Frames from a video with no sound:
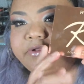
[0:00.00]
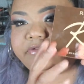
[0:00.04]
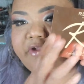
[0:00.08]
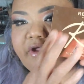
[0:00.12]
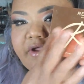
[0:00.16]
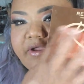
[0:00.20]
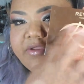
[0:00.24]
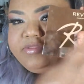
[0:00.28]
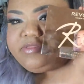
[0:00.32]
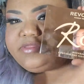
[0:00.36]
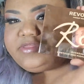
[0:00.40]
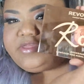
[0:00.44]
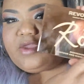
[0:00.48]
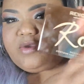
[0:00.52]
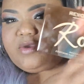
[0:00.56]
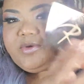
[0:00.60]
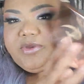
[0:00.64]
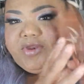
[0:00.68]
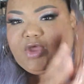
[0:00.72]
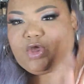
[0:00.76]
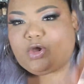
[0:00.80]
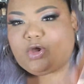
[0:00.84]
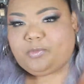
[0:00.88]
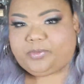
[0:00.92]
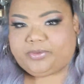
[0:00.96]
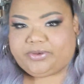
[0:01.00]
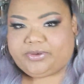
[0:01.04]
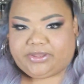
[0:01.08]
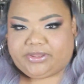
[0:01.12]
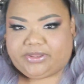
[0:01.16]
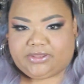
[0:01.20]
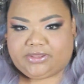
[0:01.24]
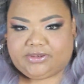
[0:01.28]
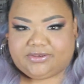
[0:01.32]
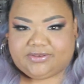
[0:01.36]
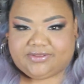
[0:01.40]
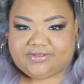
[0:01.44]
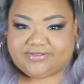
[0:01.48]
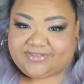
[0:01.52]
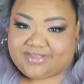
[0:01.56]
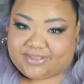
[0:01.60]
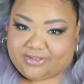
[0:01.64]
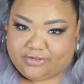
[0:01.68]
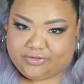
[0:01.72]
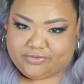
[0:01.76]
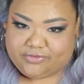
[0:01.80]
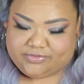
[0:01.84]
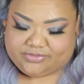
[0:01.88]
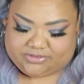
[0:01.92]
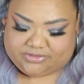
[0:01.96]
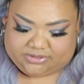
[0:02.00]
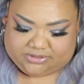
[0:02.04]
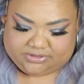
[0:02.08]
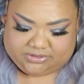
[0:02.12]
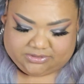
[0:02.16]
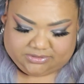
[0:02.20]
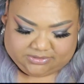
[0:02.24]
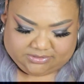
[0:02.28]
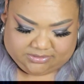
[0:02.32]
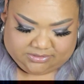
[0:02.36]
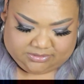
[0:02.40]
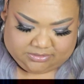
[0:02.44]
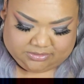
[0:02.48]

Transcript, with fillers: y'all can see, I already opened it because I used it.